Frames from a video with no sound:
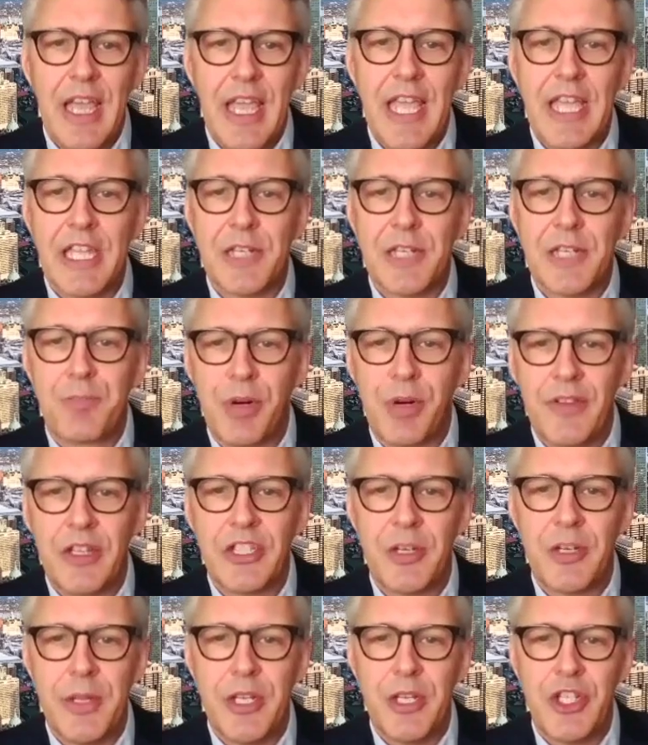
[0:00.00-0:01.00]
He is
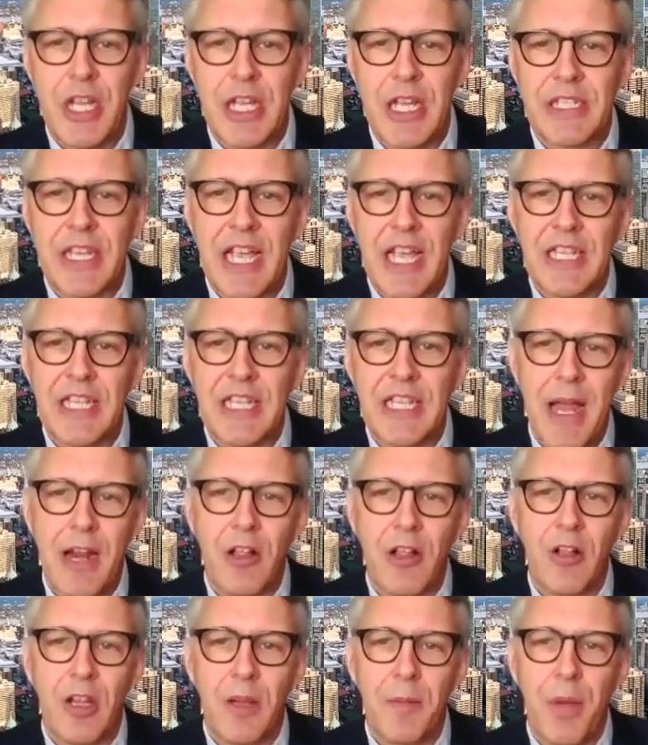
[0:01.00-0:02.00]
privileged to be GSK's
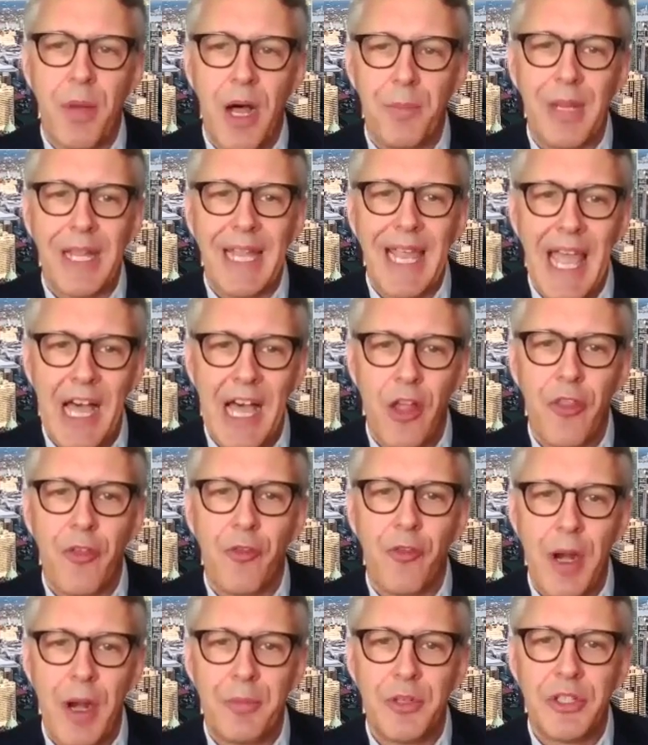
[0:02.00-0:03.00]
medical and public health
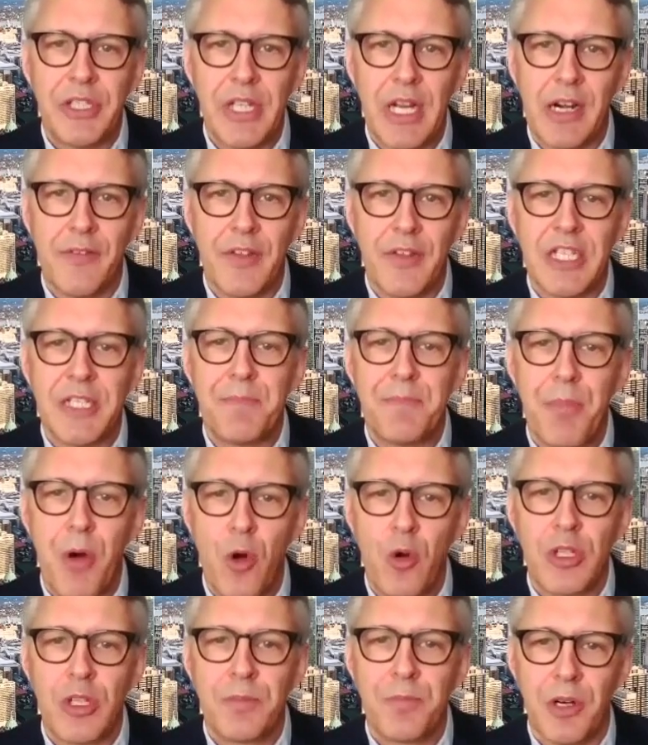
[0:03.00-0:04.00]
representative and
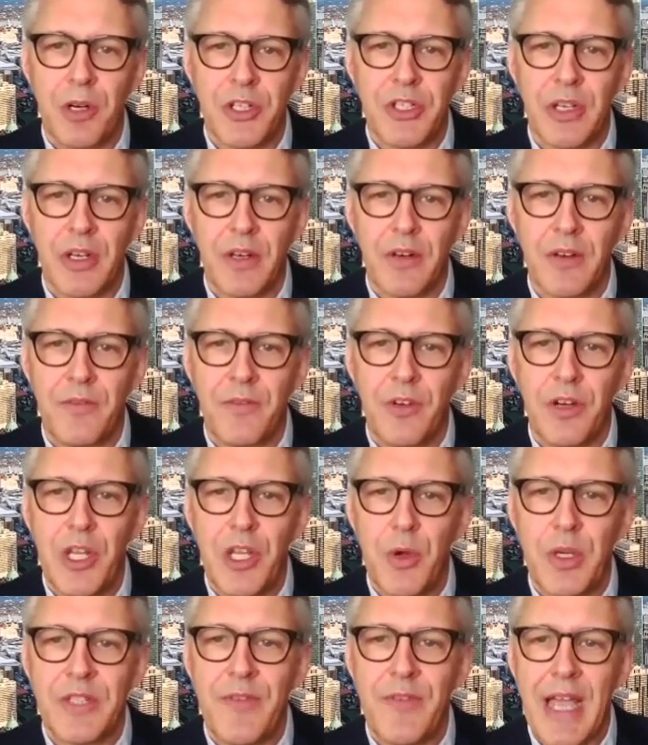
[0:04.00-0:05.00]
spokesperson for U.S.